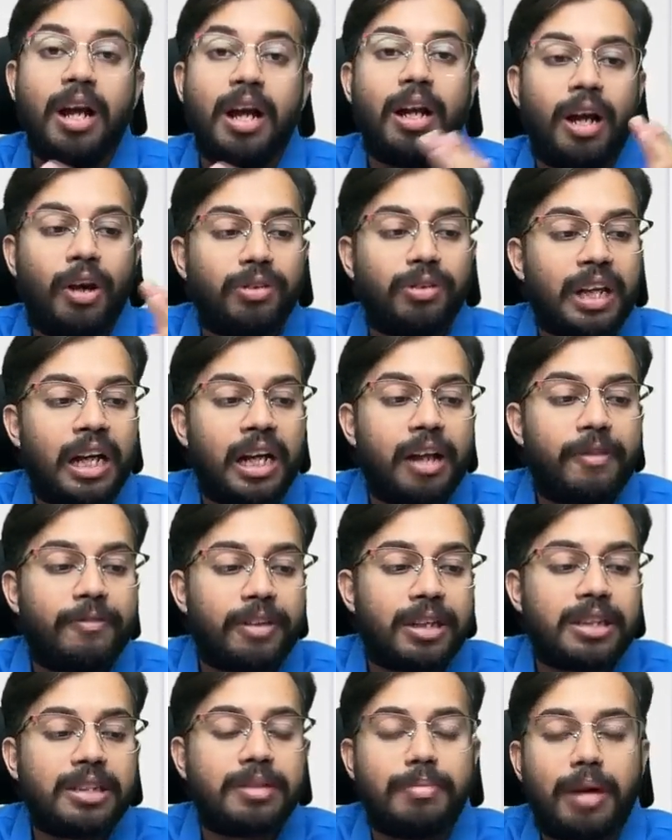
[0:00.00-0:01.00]
Now
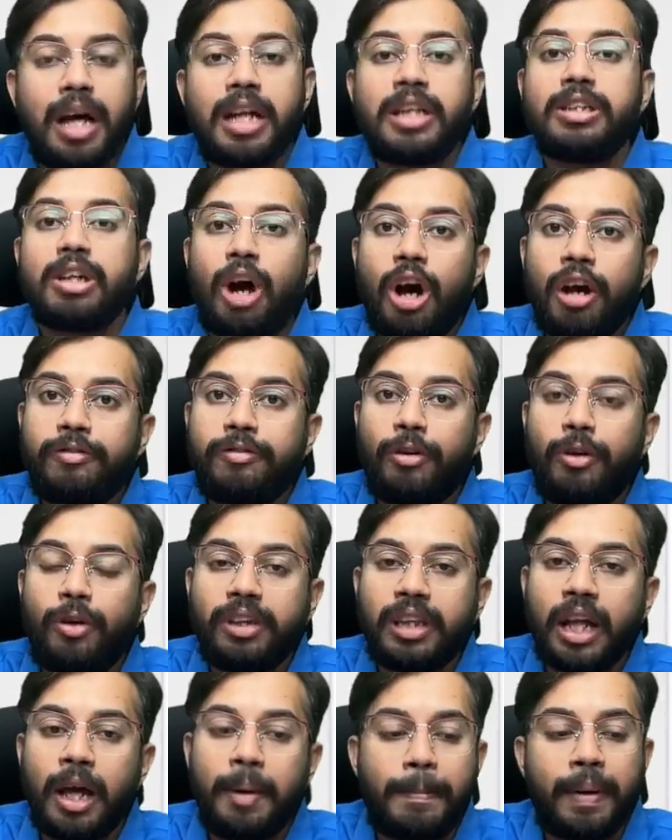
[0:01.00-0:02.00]
31st March or
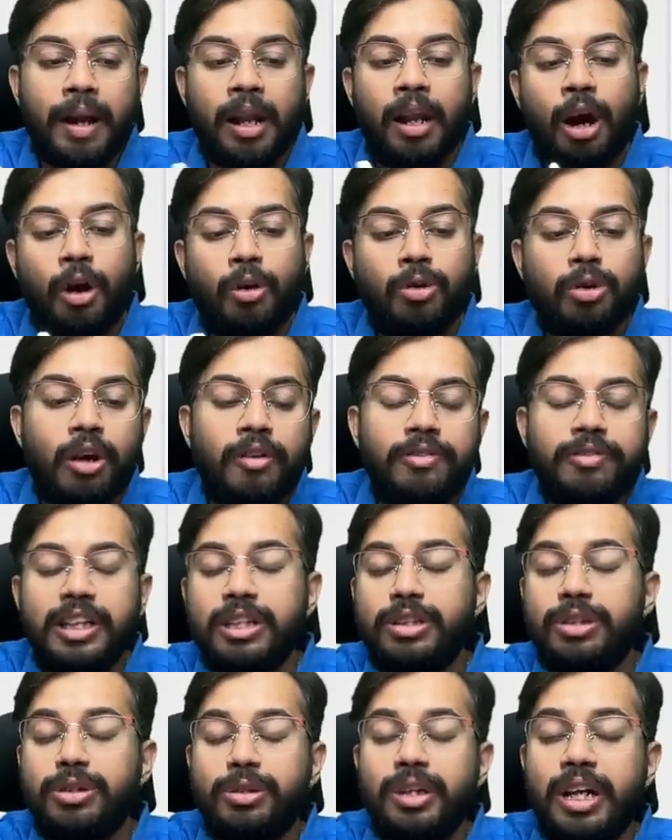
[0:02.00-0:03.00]
4th April, out of these
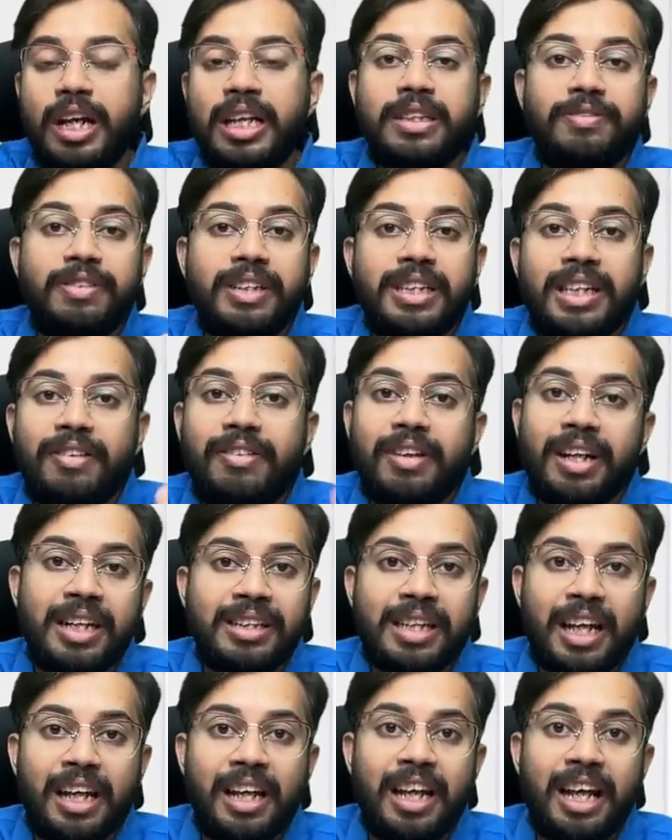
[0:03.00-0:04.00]
two dates, whichever is
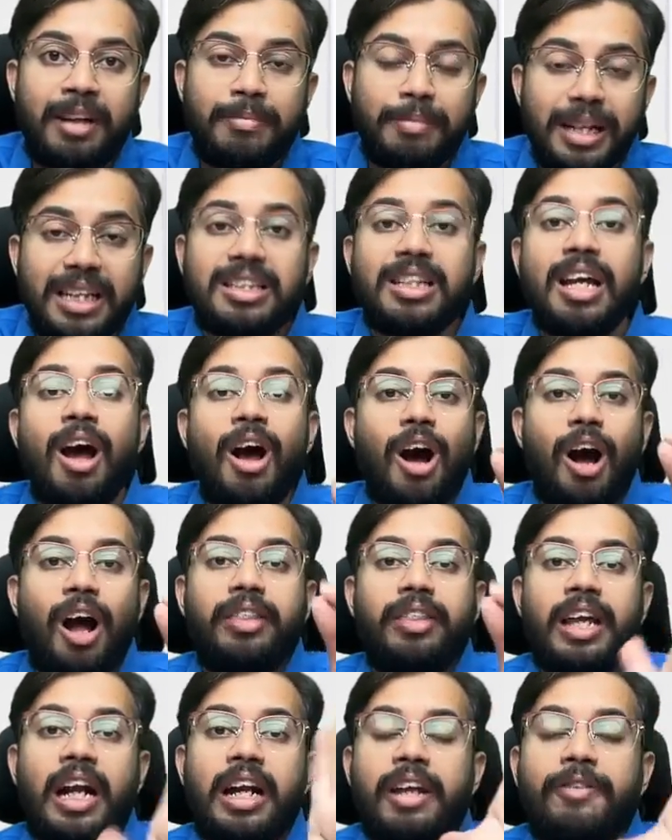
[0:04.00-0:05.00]
earlier, means on
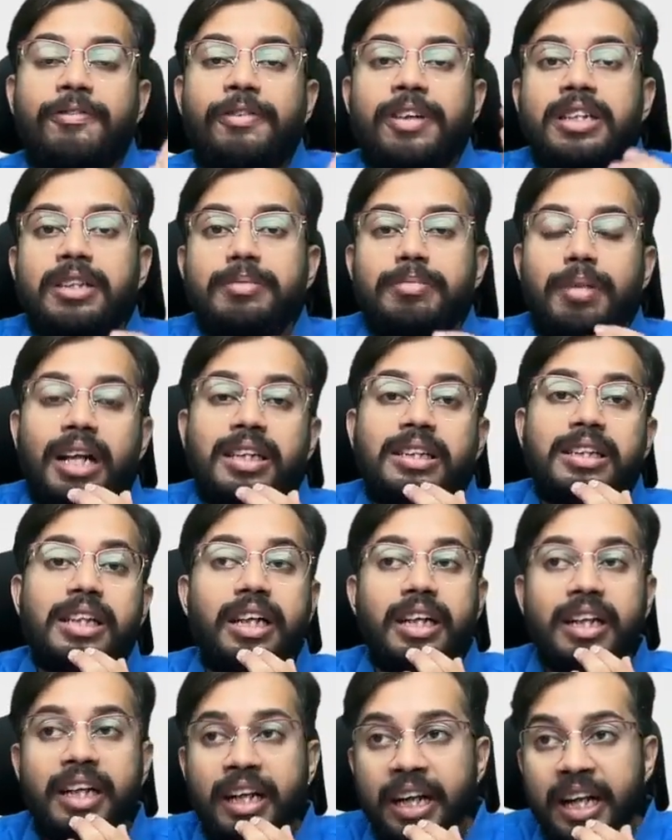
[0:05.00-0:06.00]
31st March,
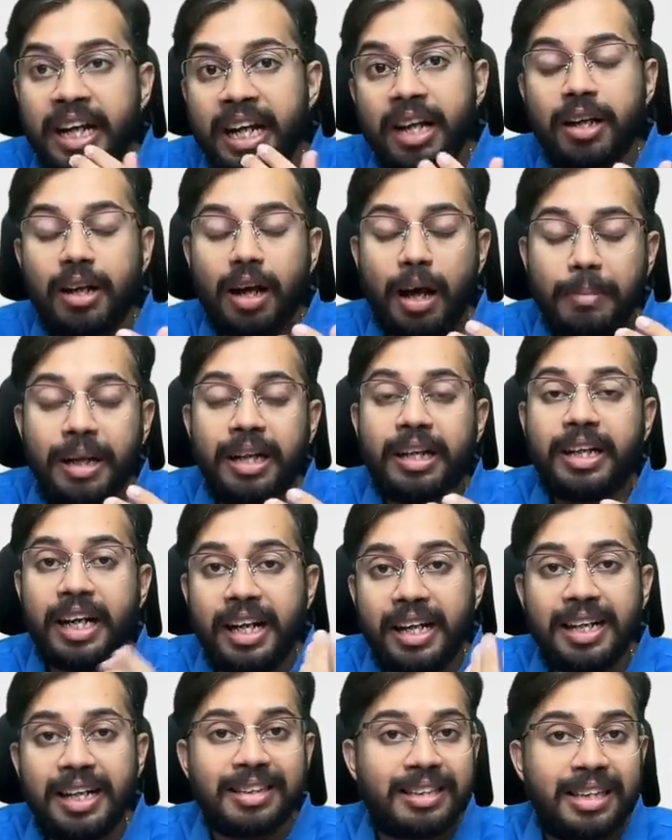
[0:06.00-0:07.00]

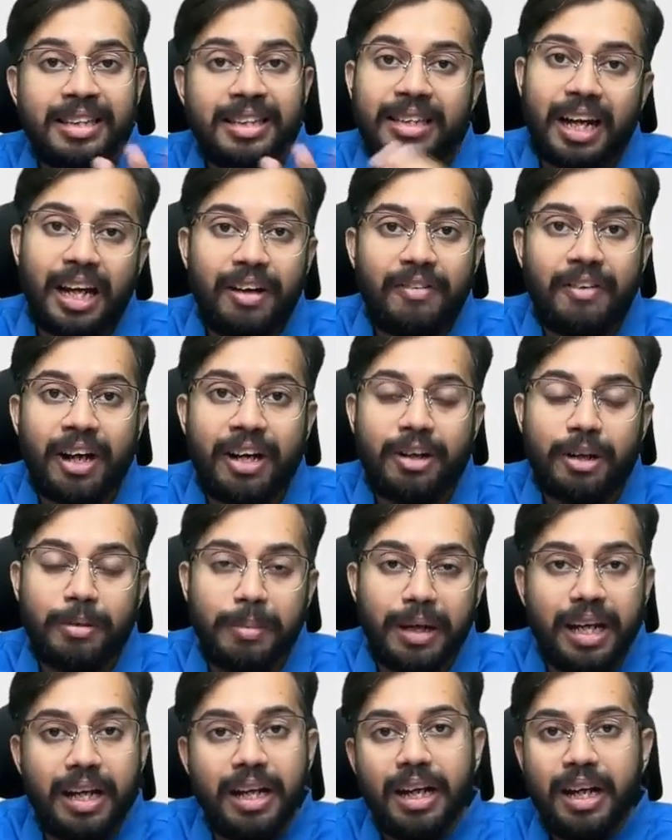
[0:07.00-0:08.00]
TDS is required to
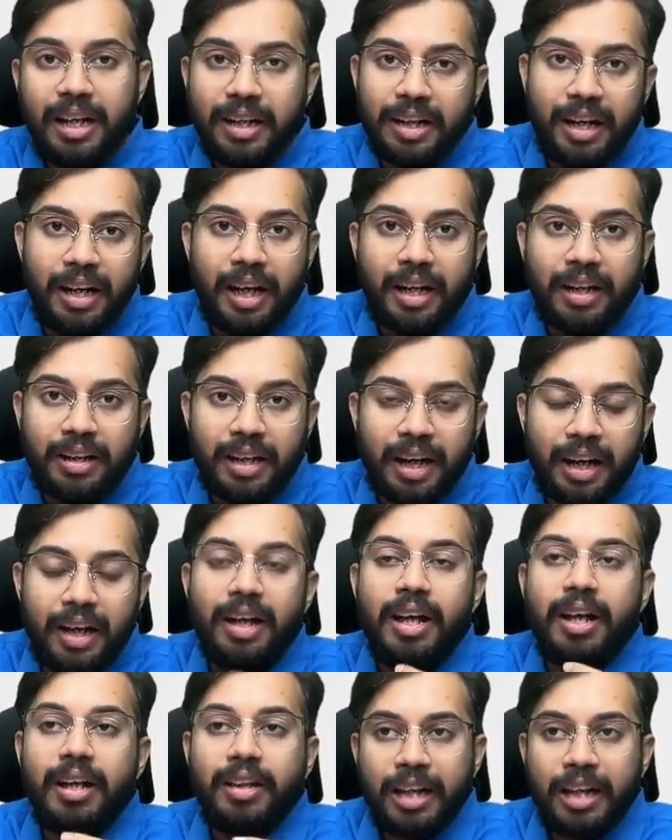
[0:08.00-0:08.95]
be deducted.